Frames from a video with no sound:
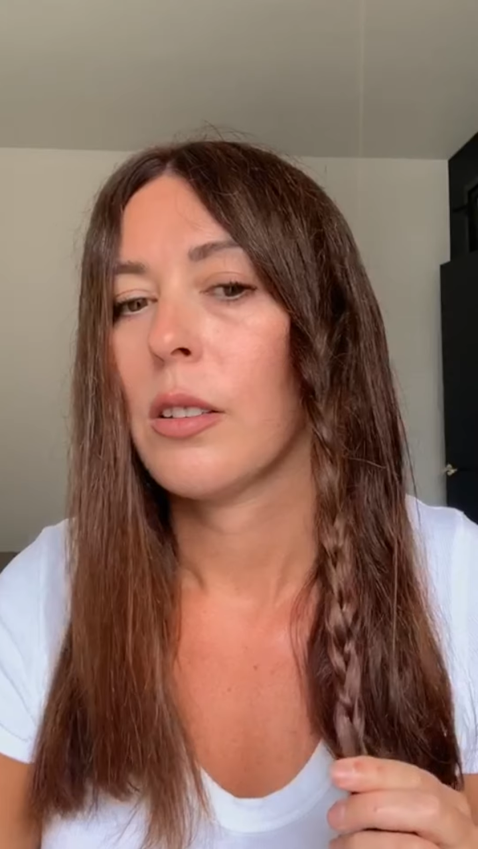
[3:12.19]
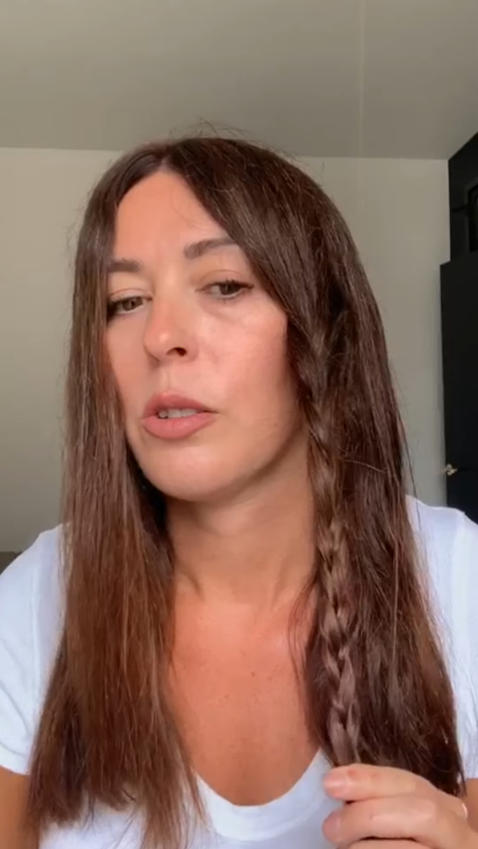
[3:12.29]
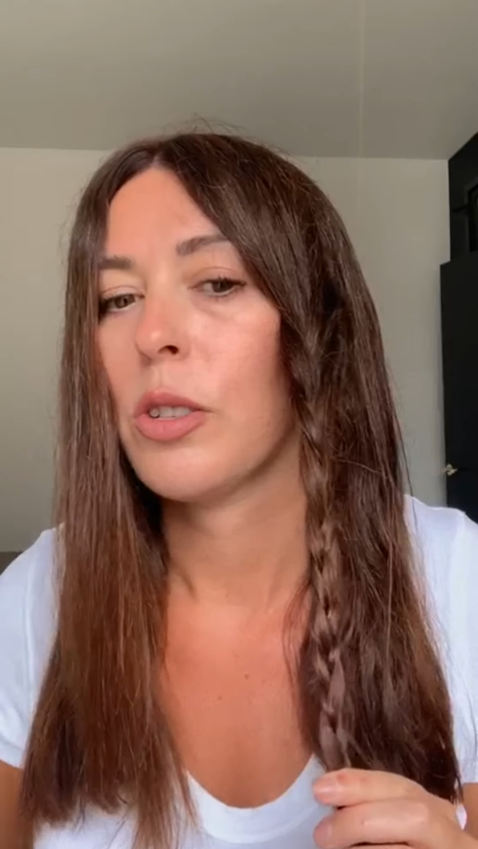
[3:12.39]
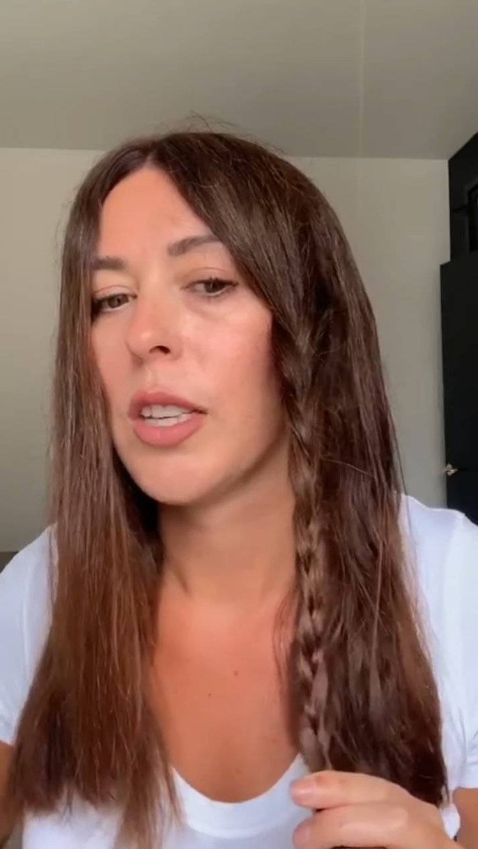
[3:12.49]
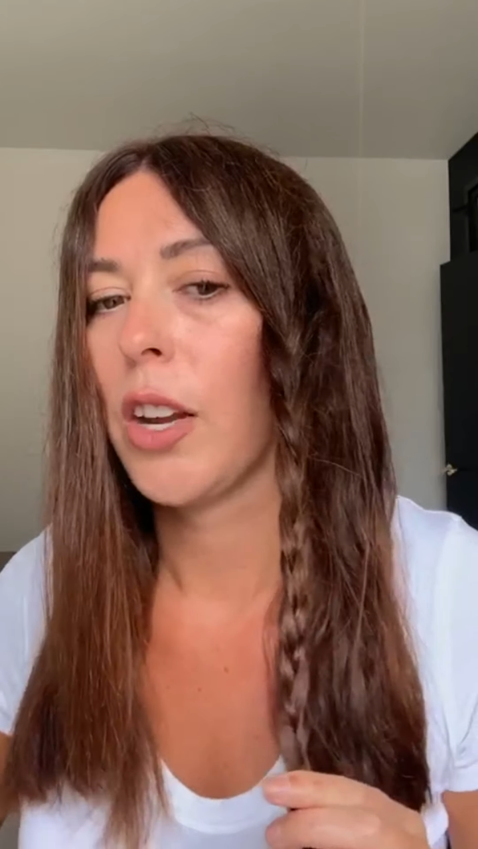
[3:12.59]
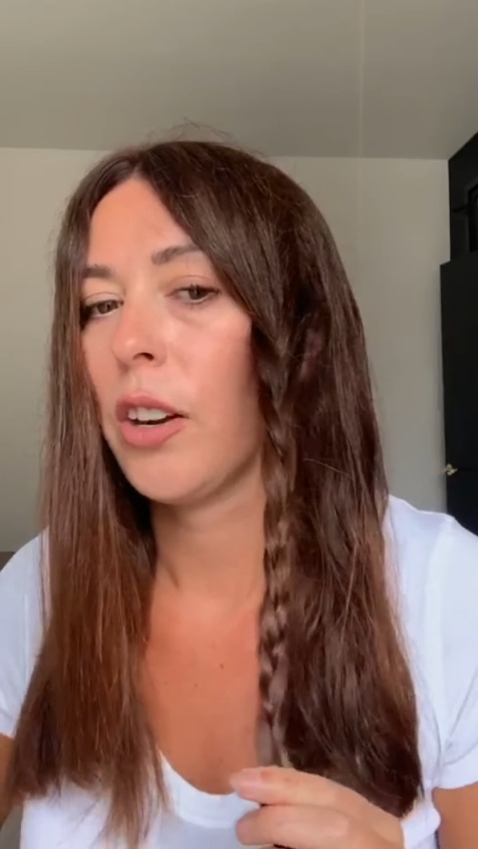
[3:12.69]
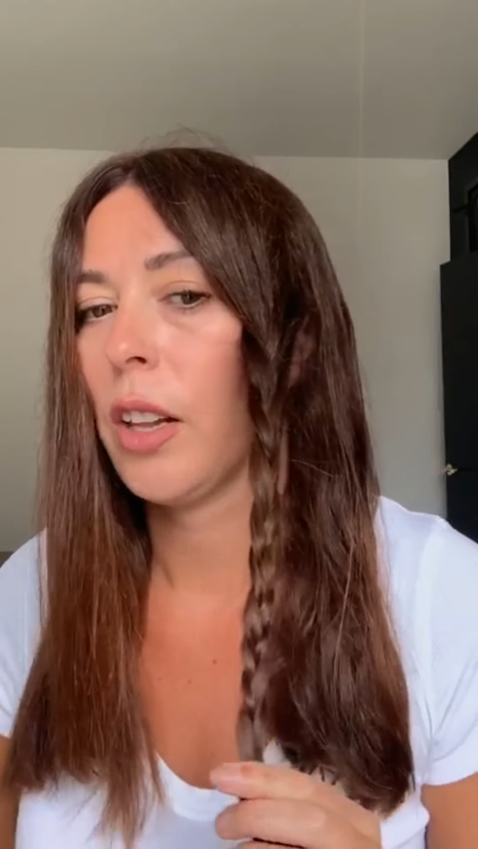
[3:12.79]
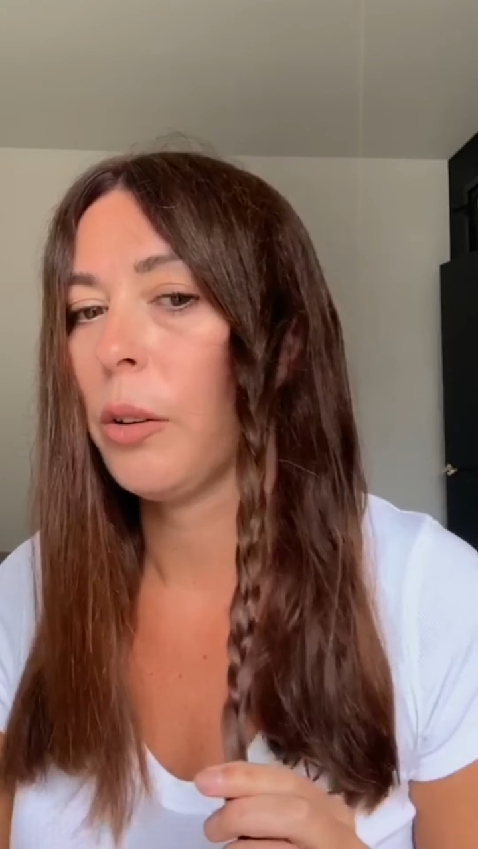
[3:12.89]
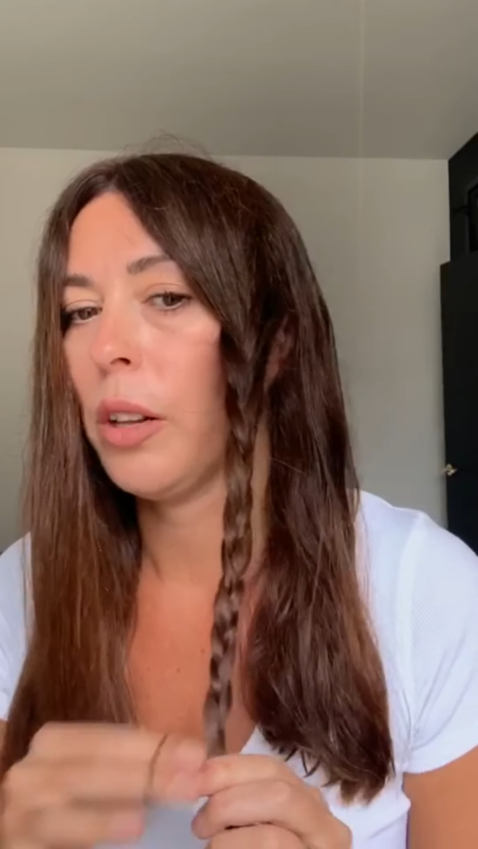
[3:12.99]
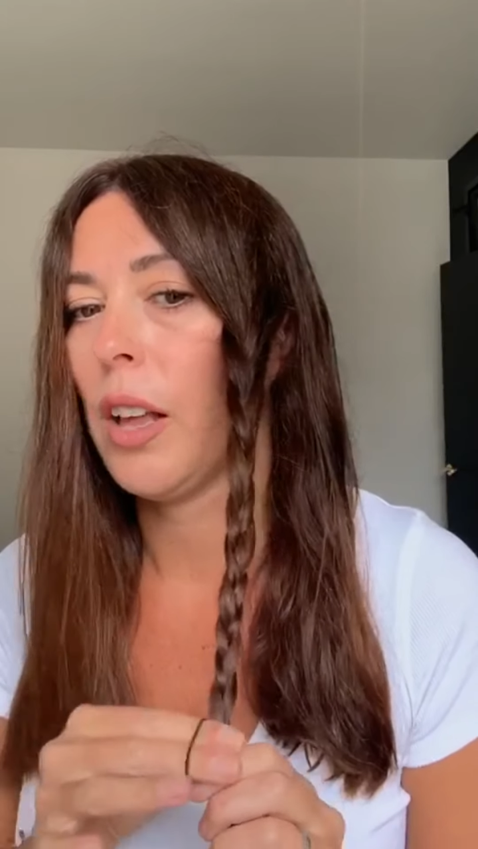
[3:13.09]
So just get your
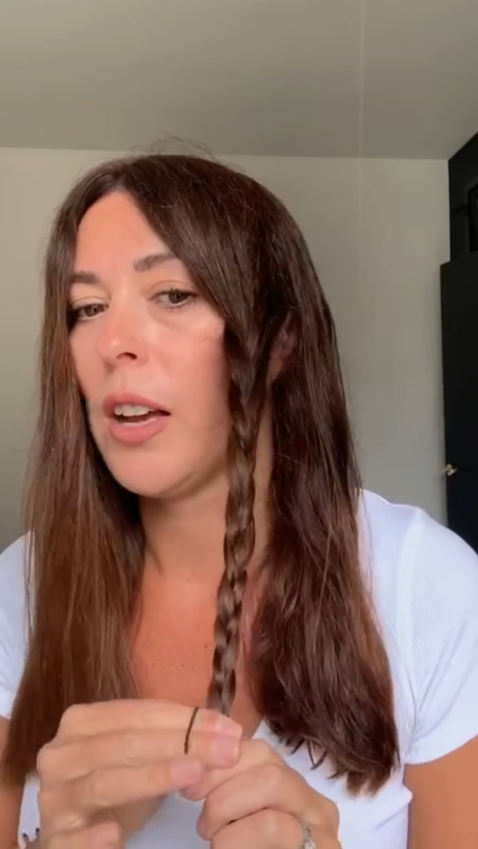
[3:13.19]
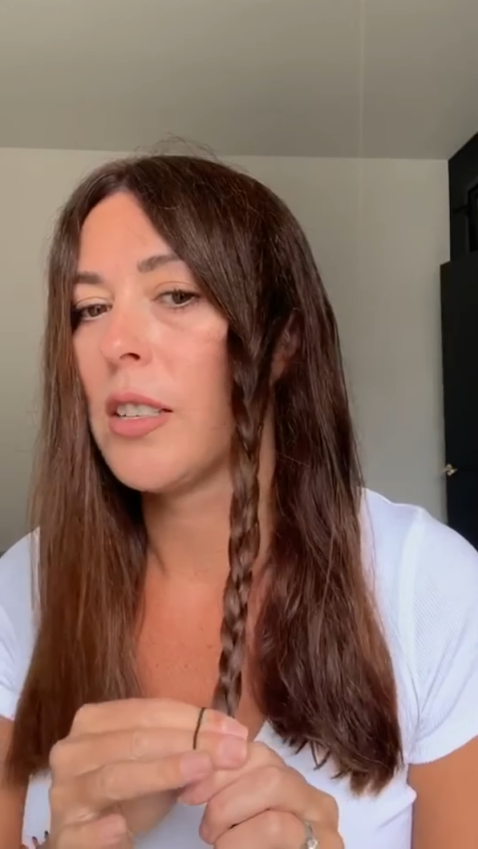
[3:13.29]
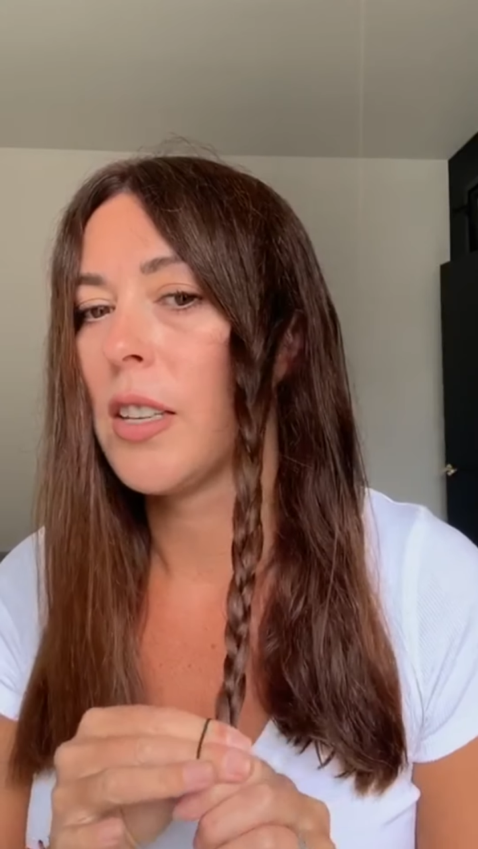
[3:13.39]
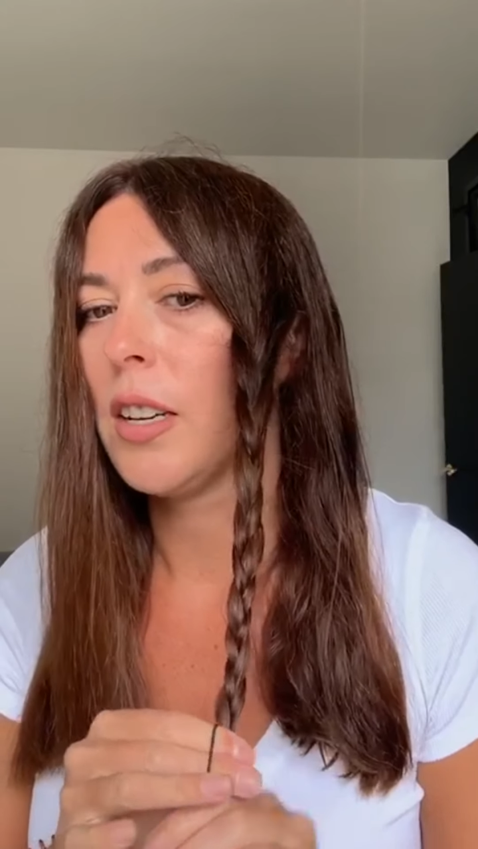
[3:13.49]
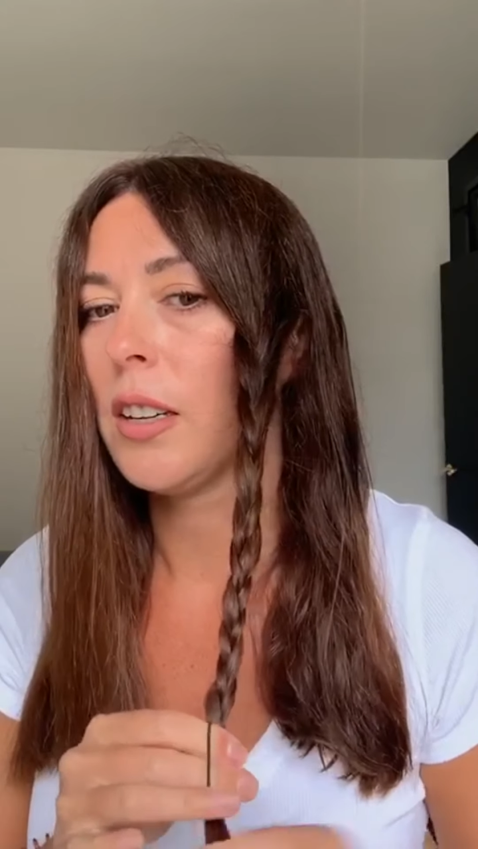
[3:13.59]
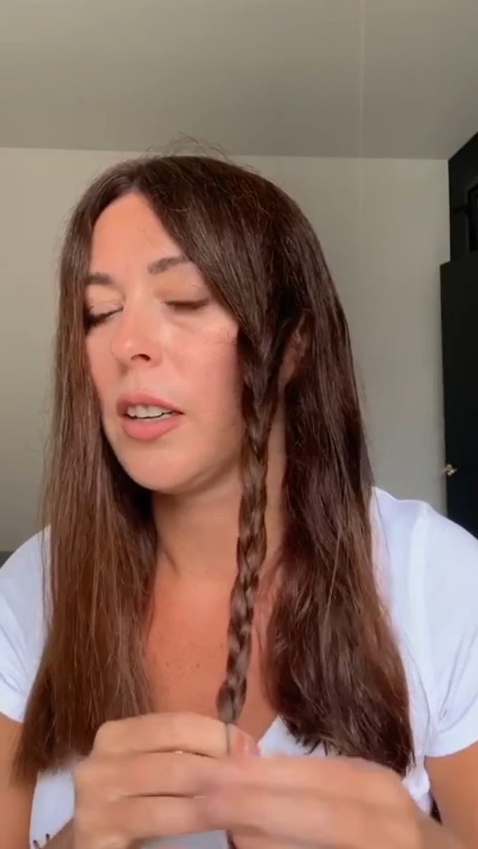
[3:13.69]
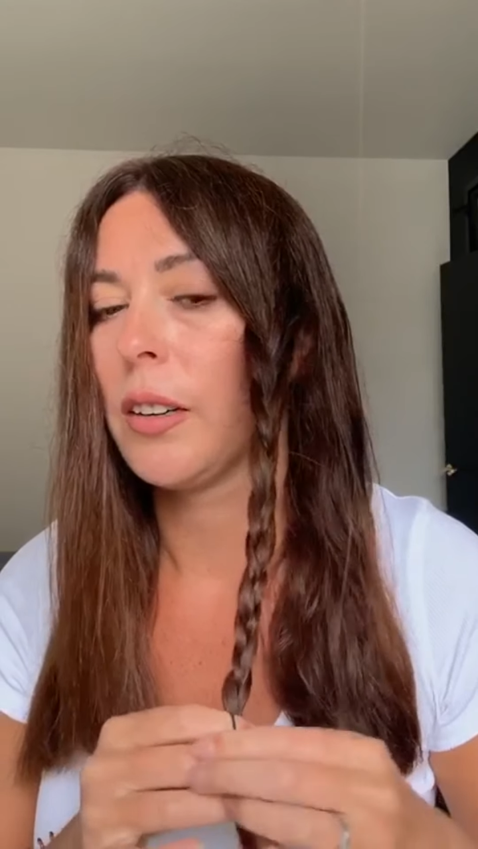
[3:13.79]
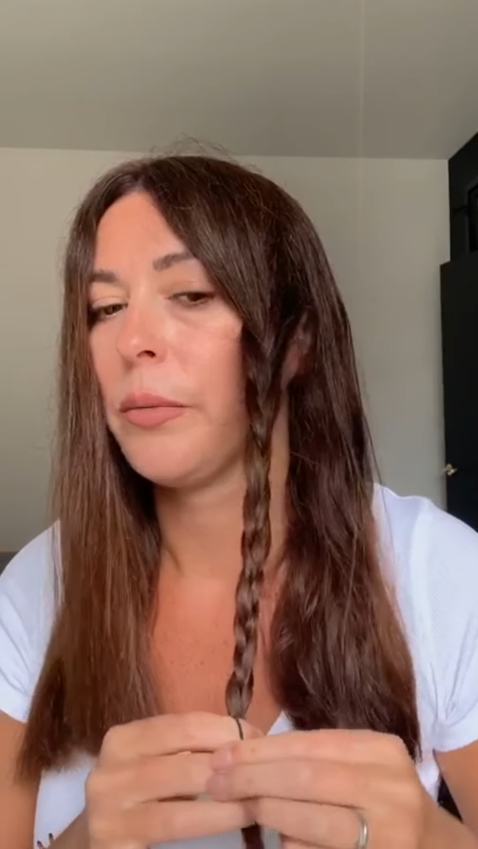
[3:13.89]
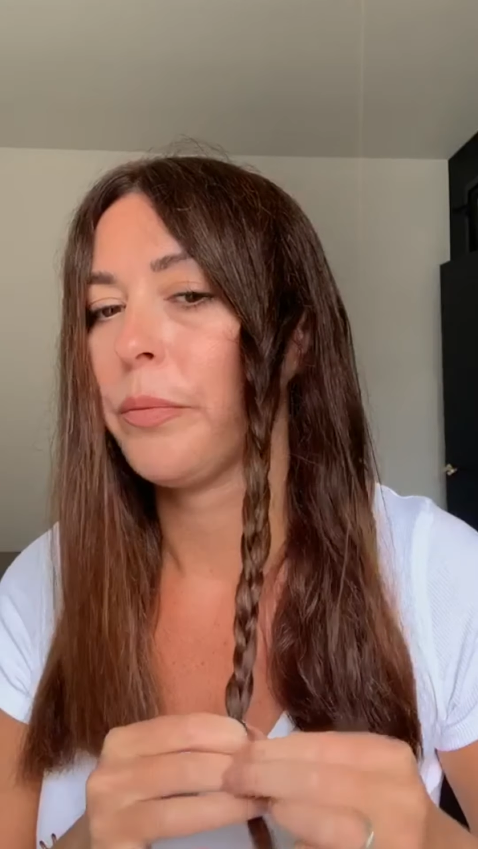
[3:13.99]
little elastic,